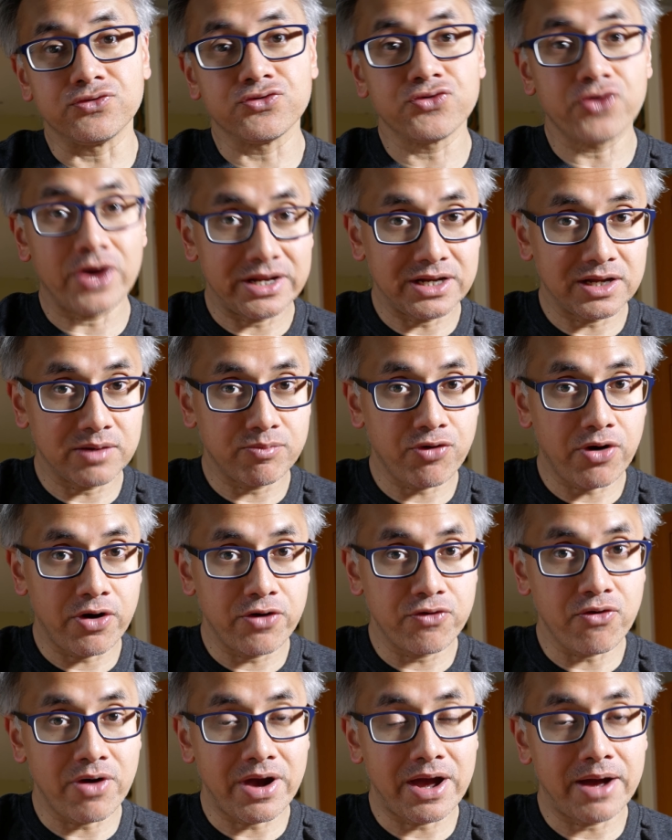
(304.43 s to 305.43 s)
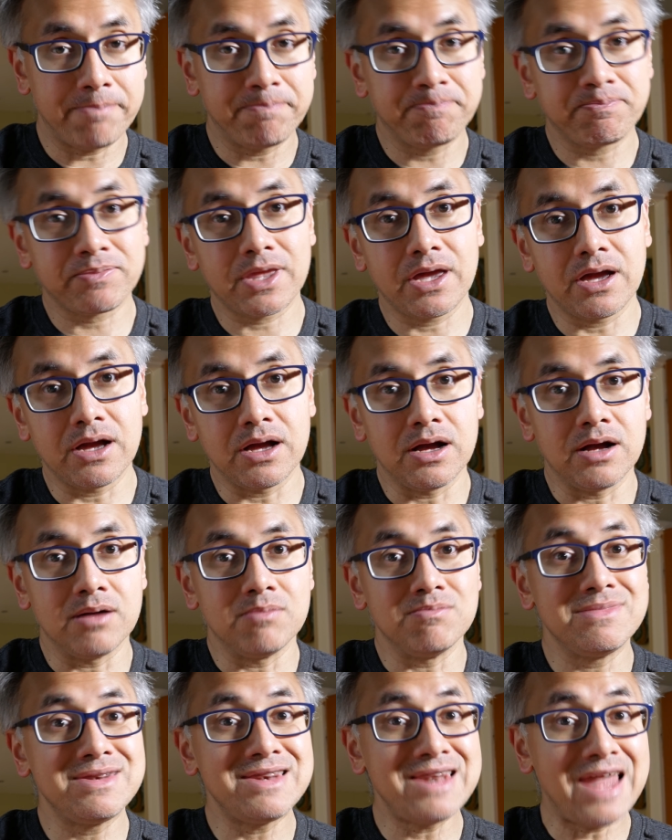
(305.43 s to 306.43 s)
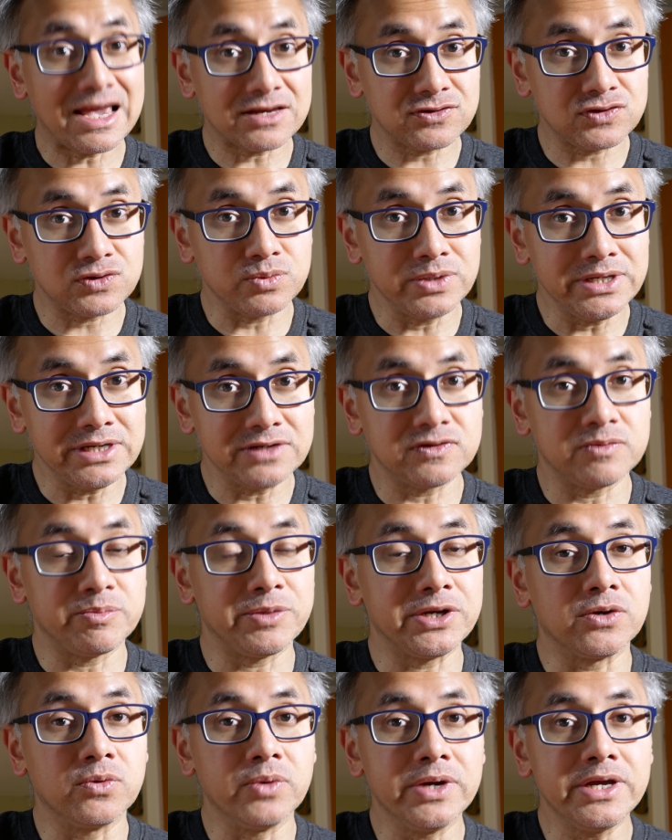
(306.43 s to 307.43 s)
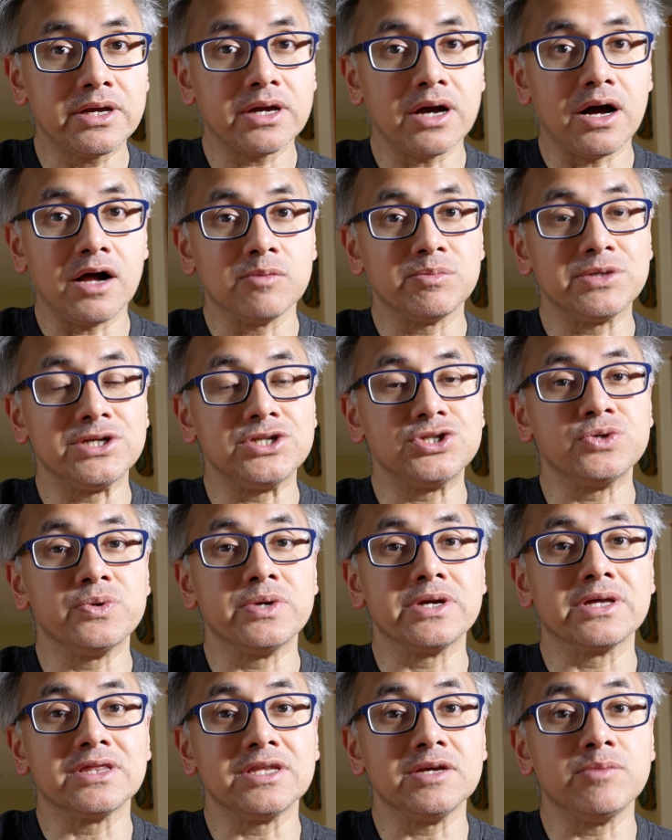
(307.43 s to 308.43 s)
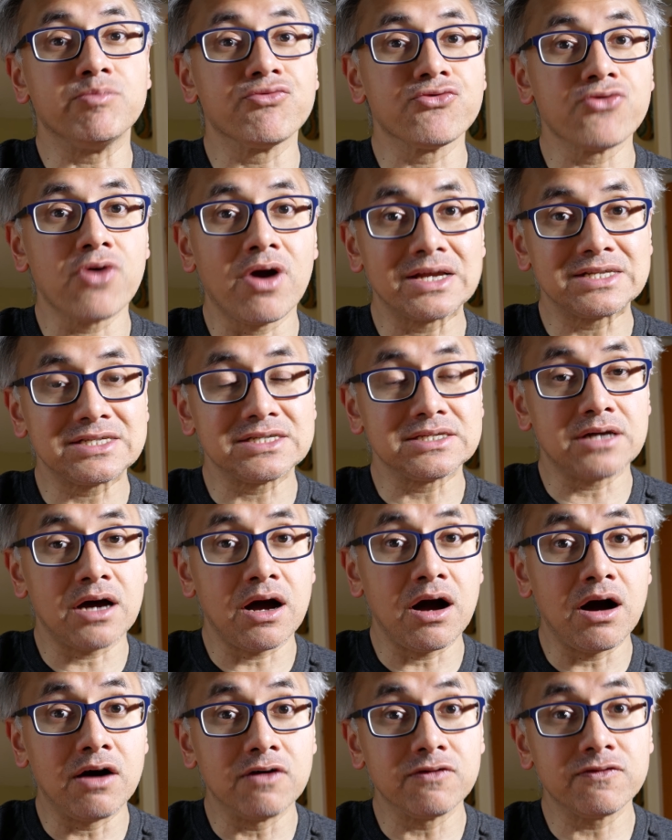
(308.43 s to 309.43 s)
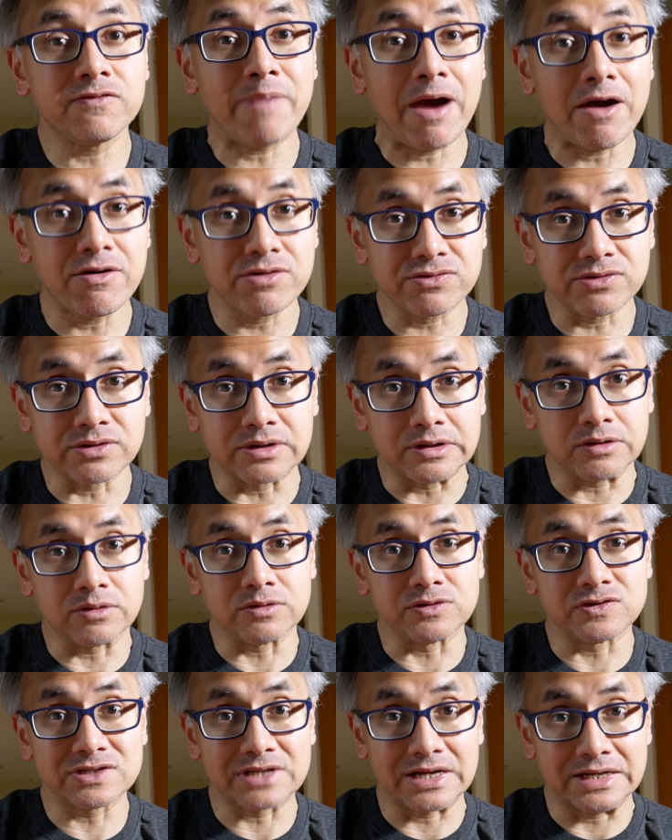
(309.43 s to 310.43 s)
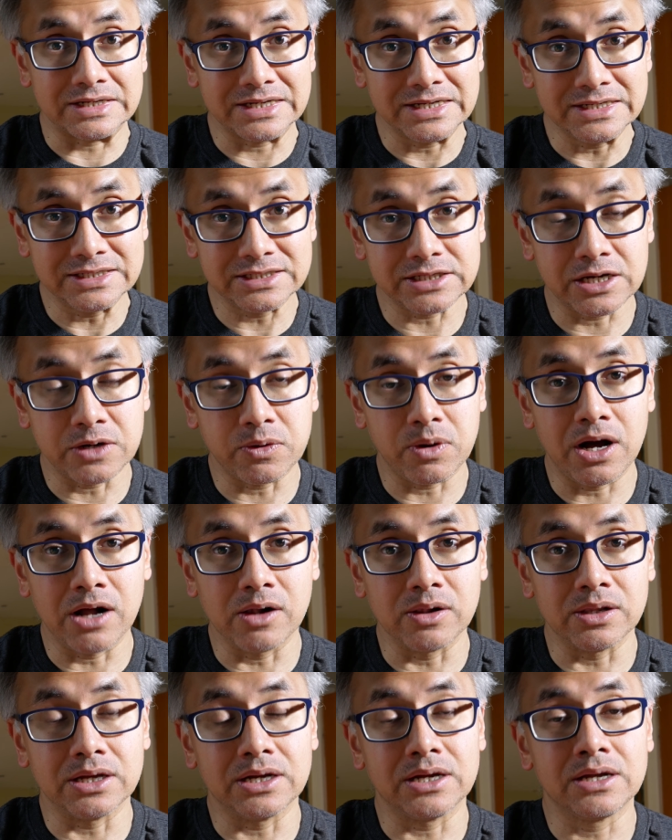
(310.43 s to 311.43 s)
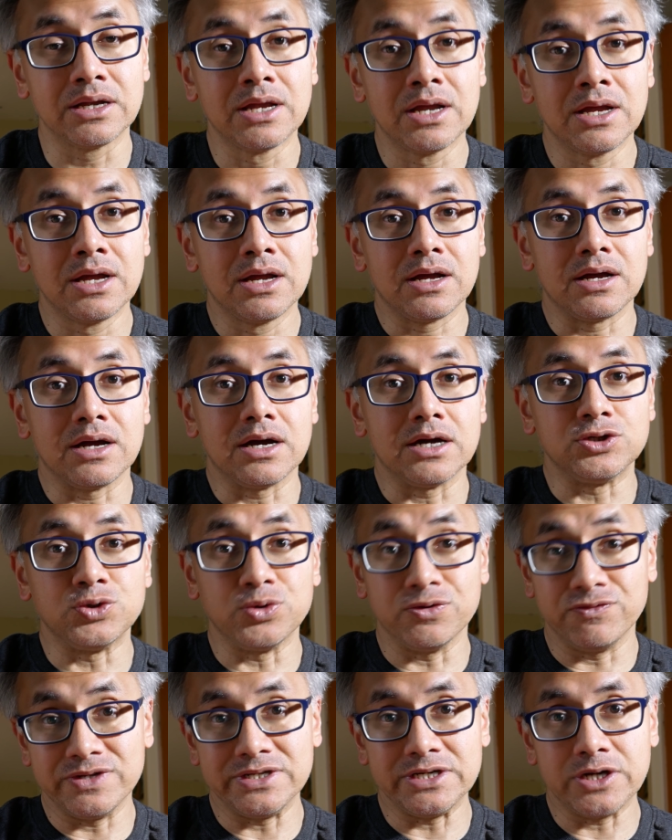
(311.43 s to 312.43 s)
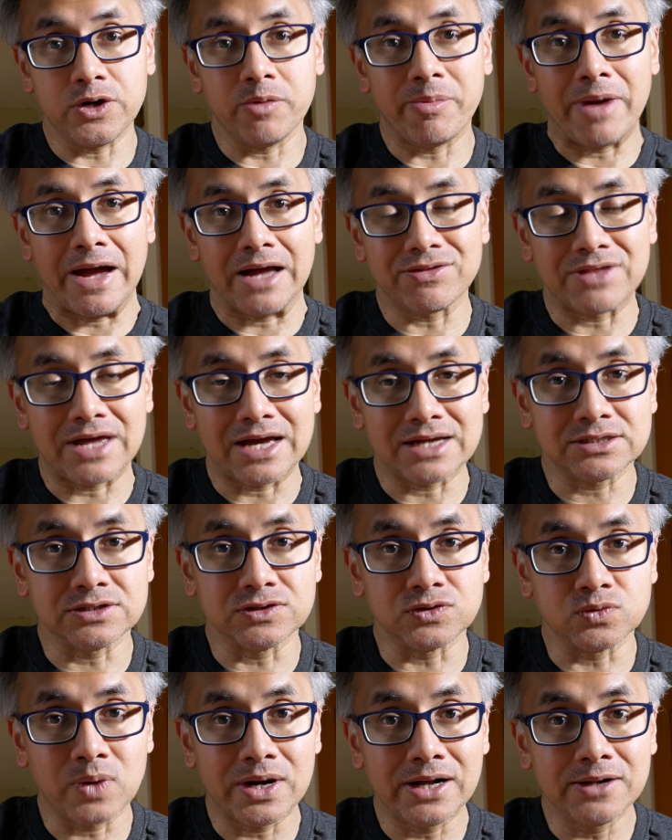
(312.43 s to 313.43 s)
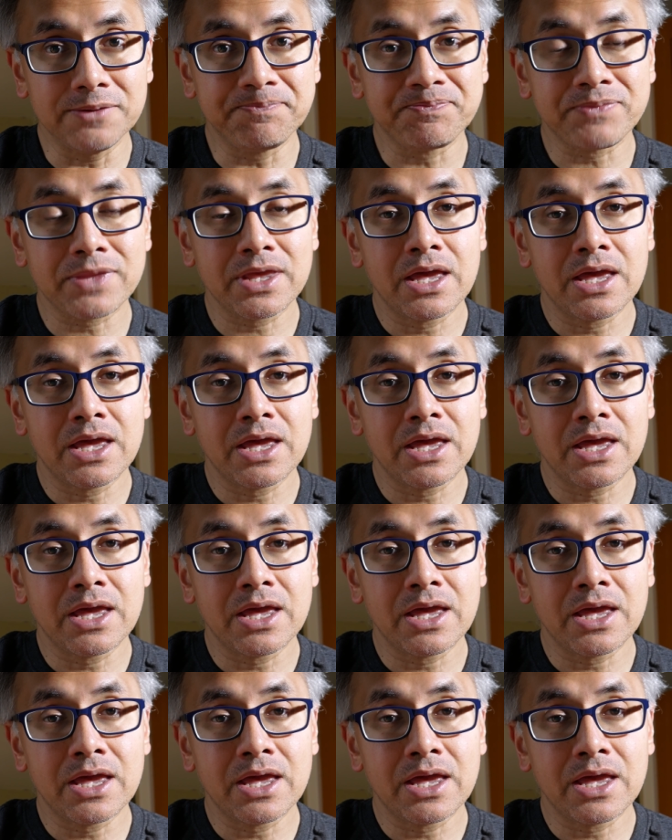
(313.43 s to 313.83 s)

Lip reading: training program. Next week is a big week. I'll be doing the Brighton Half Marathon on Sunday, so I'll do a video about that as well.